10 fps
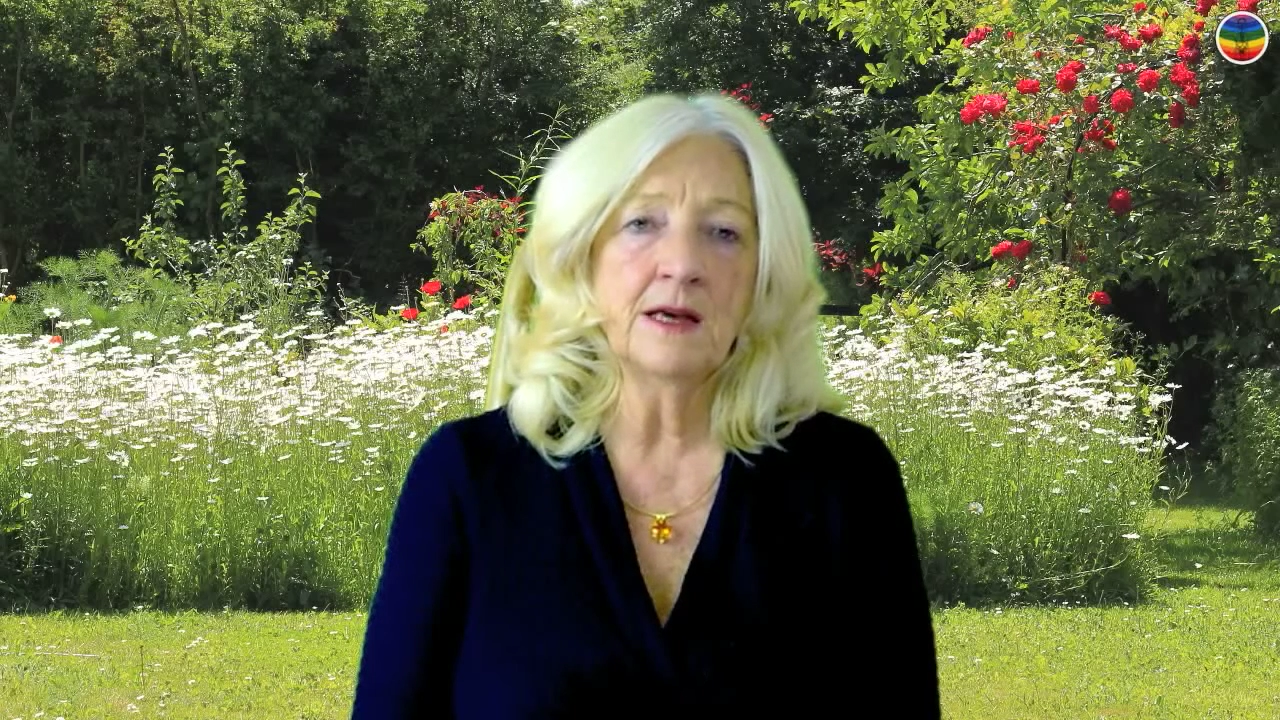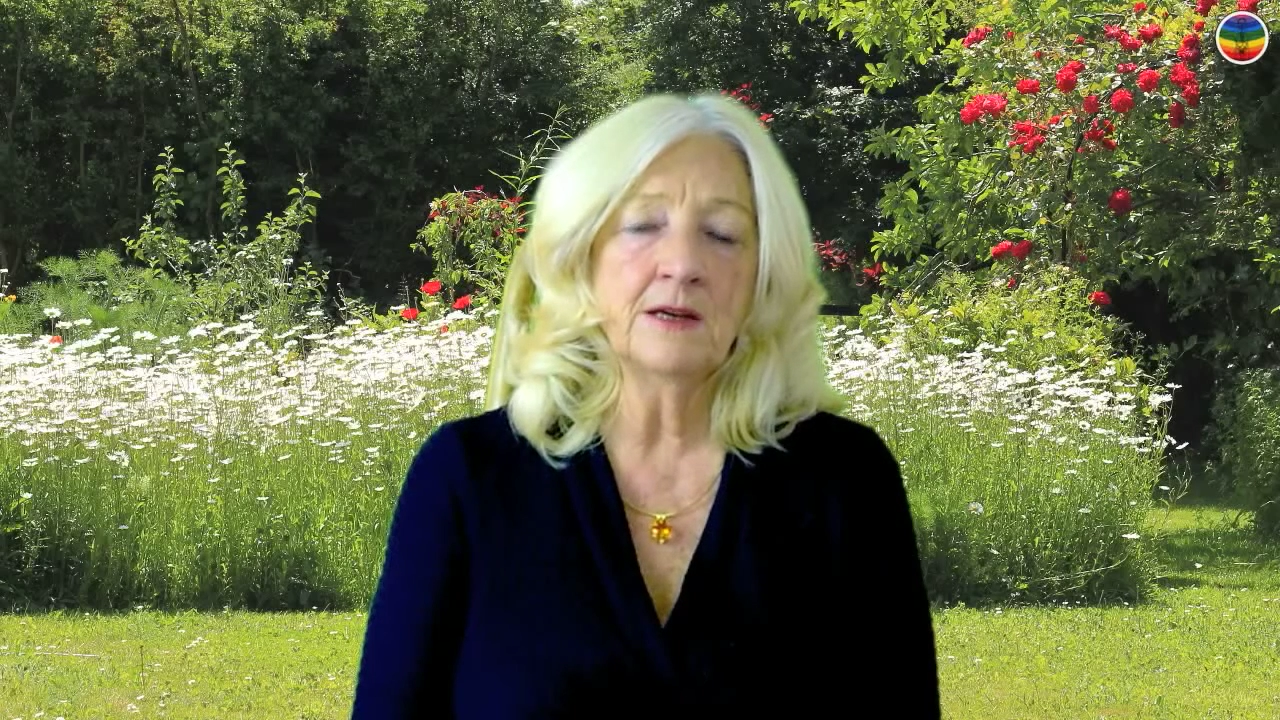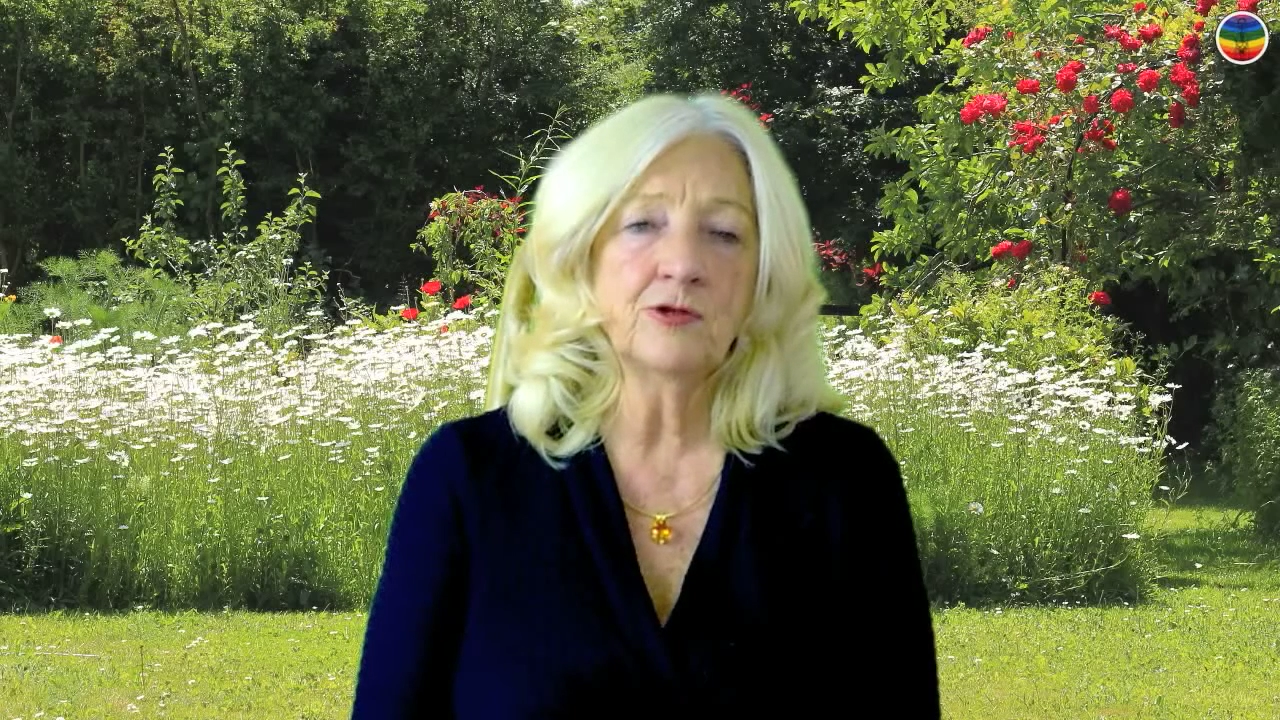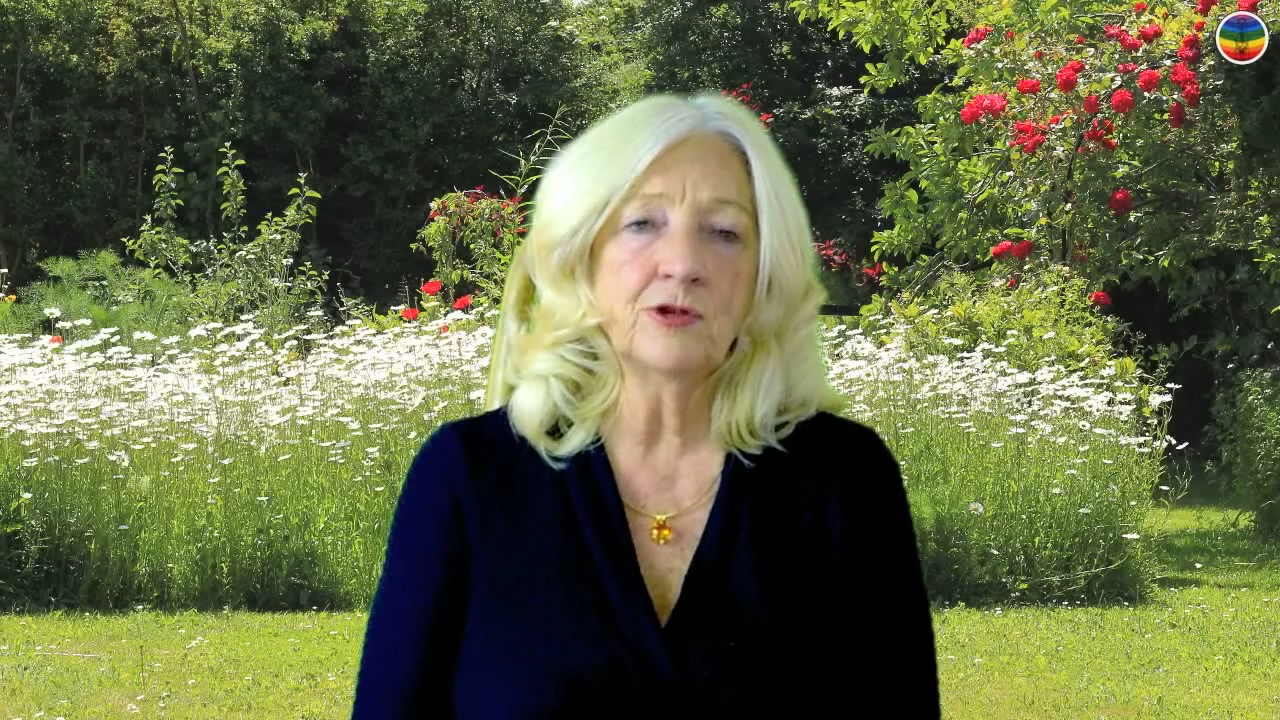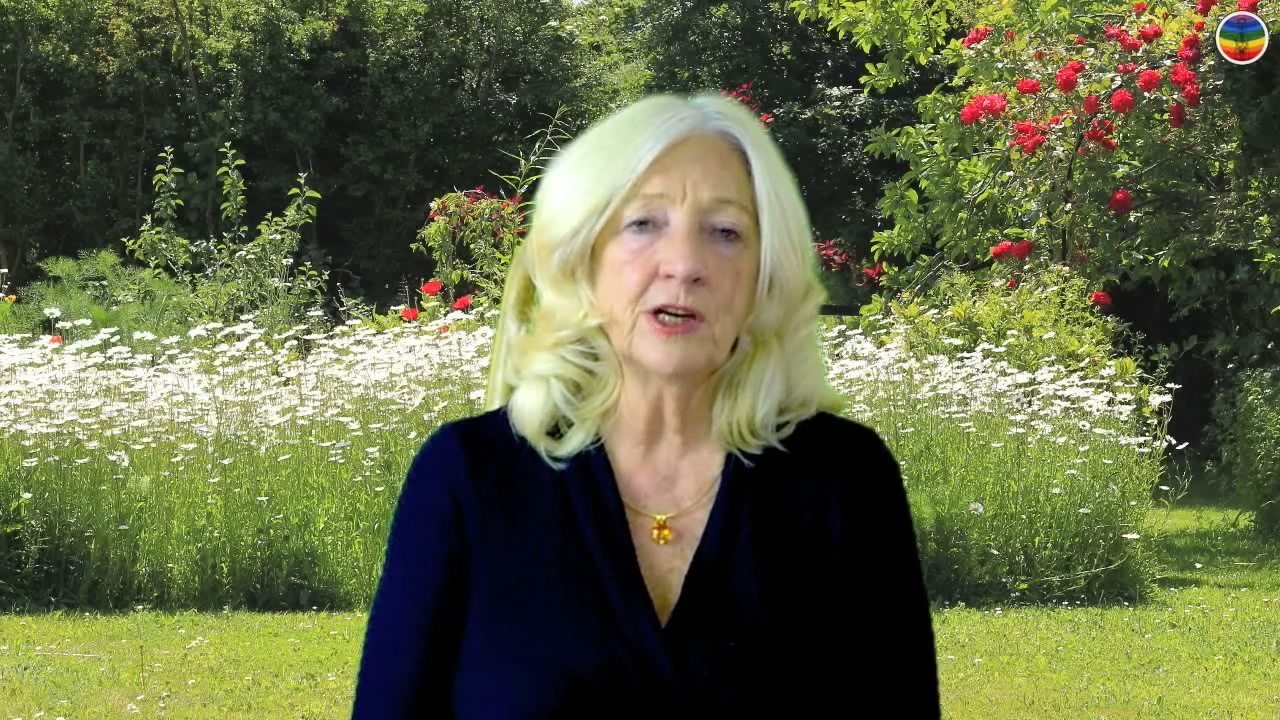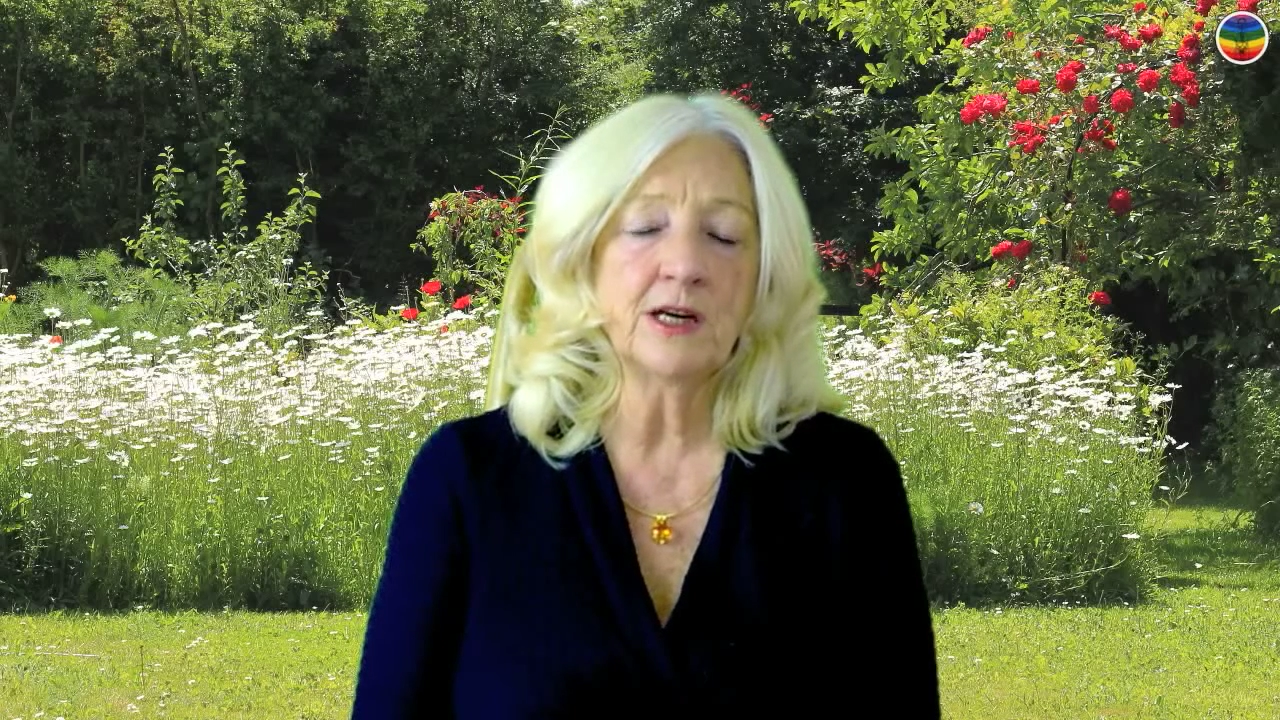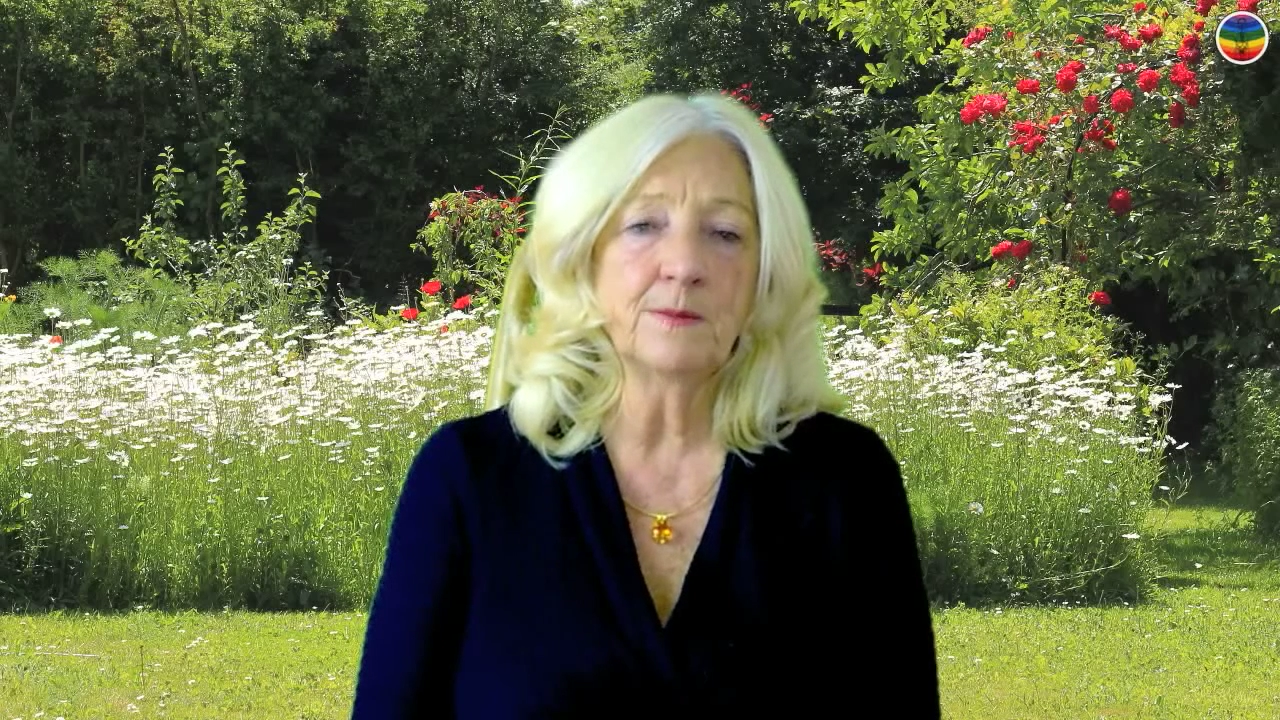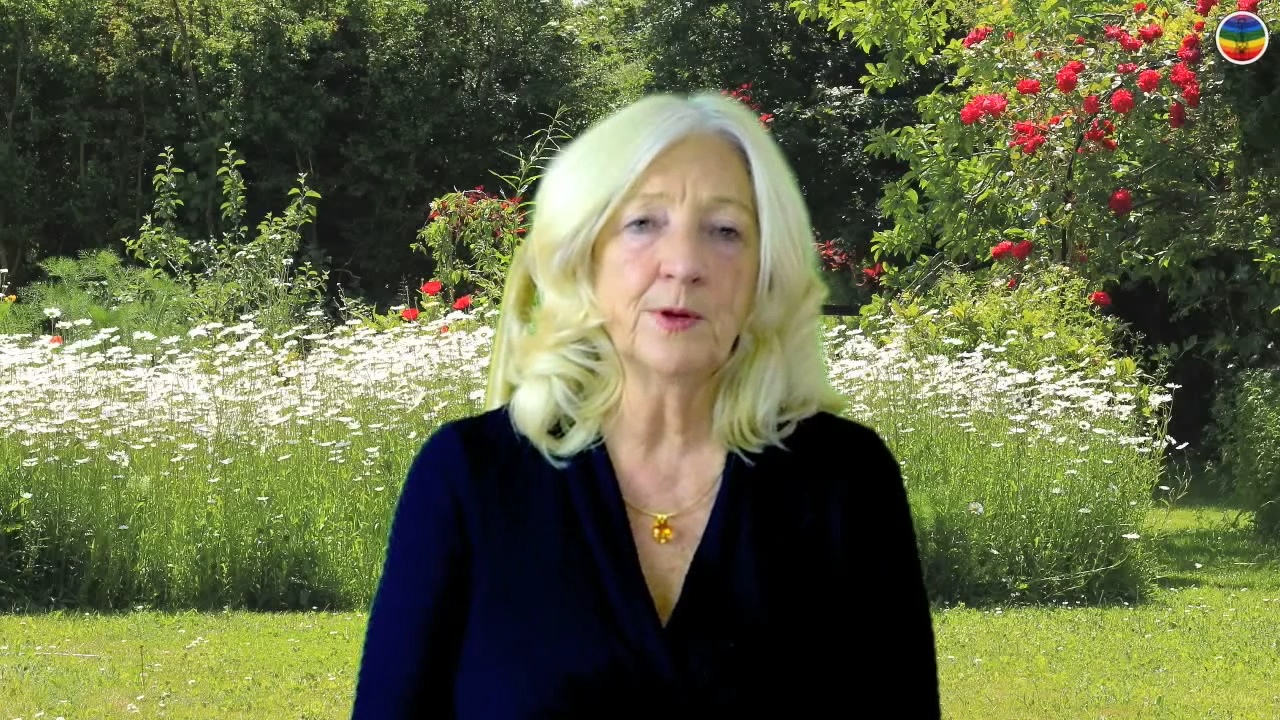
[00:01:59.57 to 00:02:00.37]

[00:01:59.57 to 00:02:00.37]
estrogenic